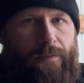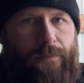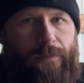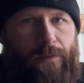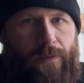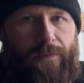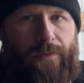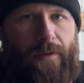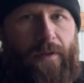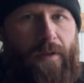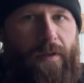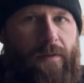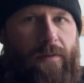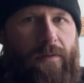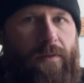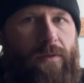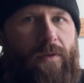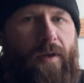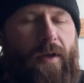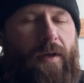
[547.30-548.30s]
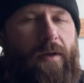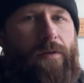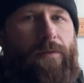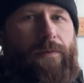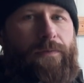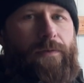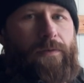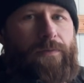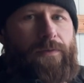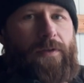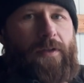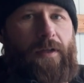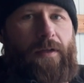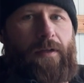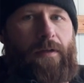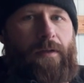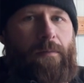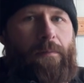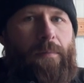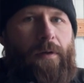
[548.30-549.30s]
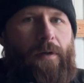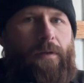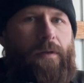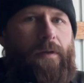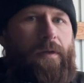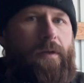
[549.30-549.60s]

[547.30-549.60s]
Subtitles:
feels like it's 10 or 15 compared